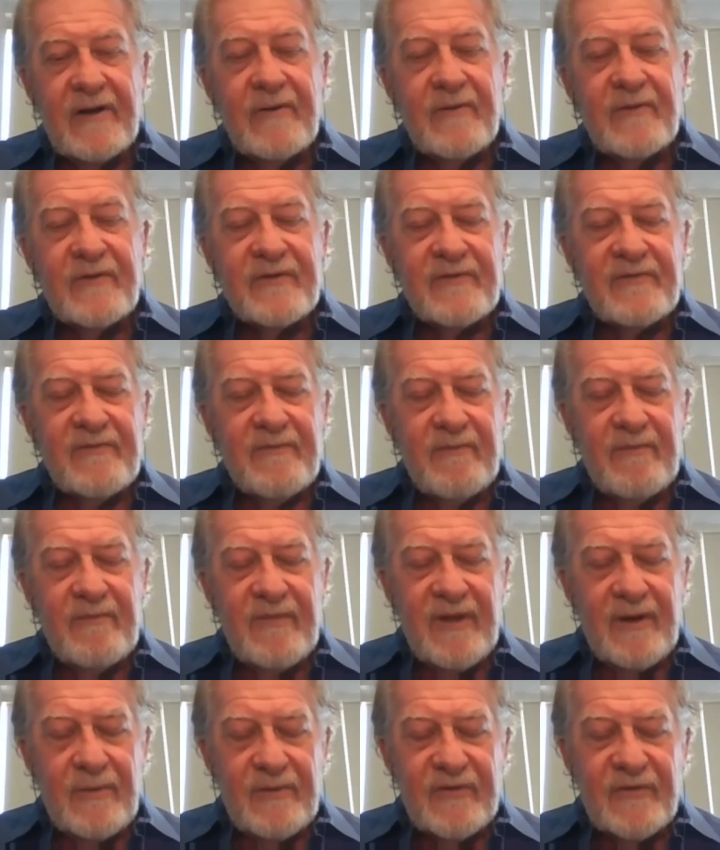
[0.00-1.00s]
was
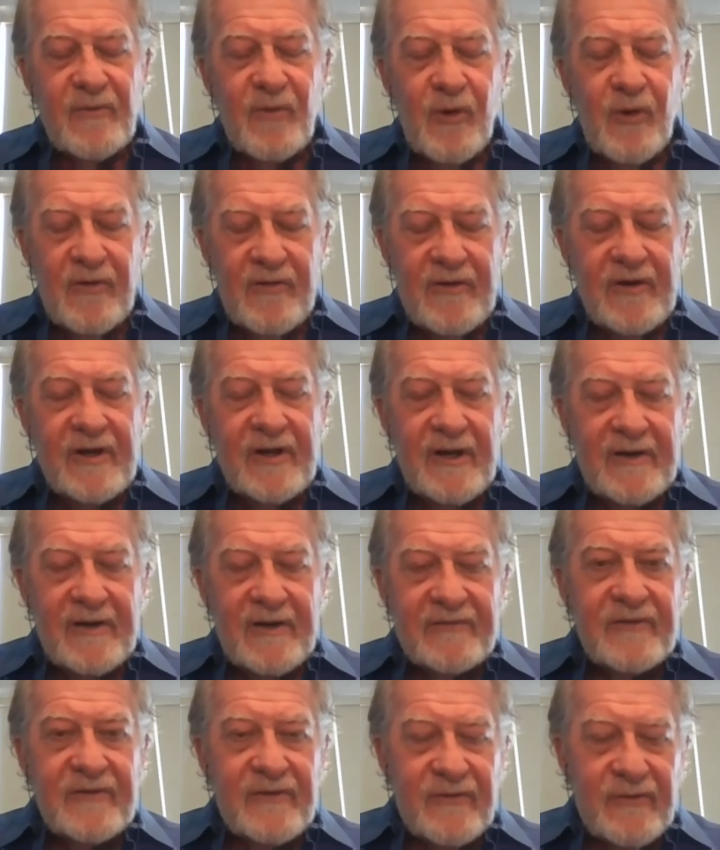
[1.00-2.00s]
there was more than enough
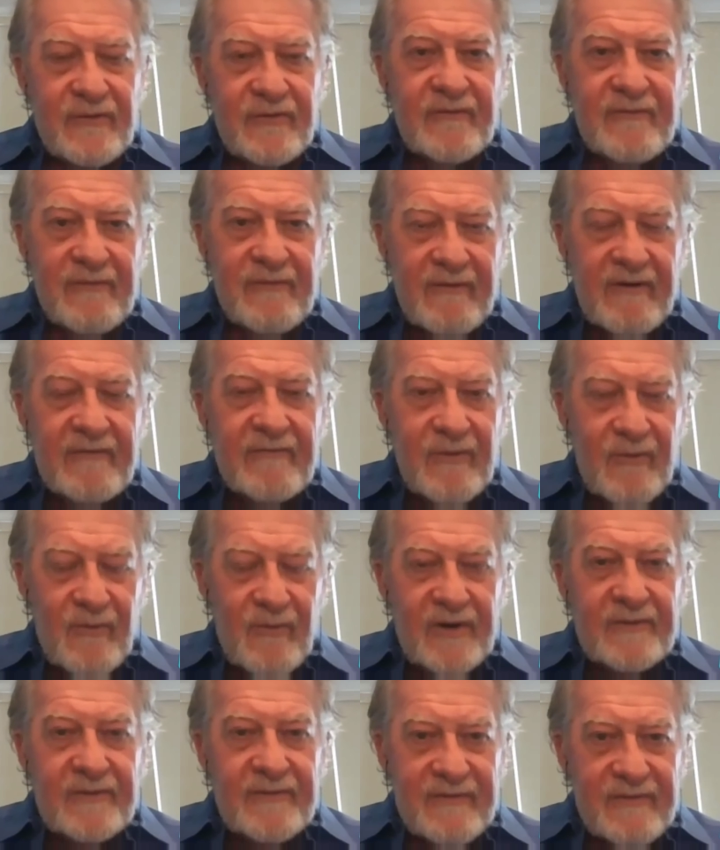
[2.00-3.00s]
to do for
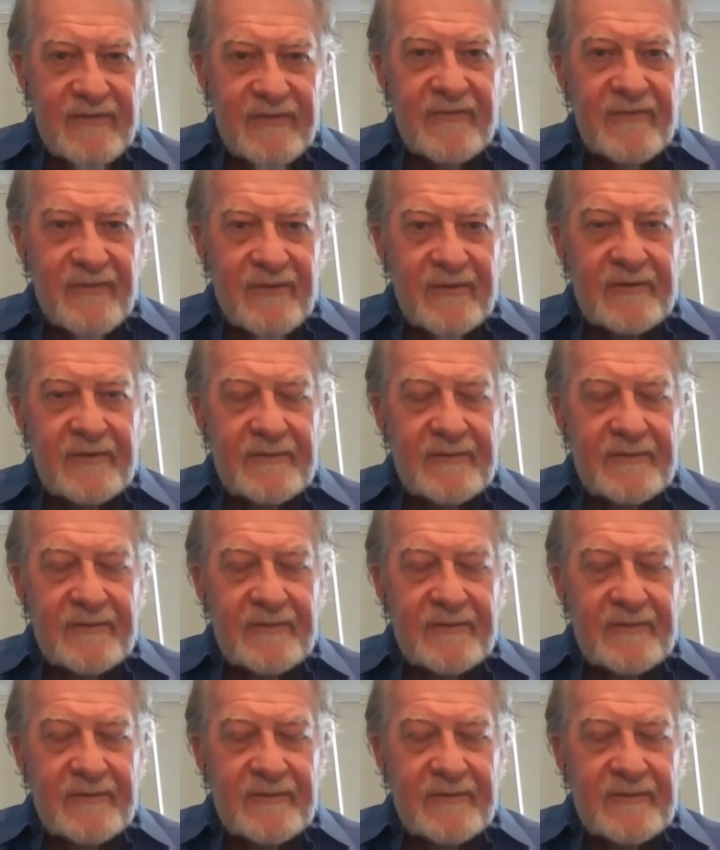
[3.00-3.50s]
everyone and so forth.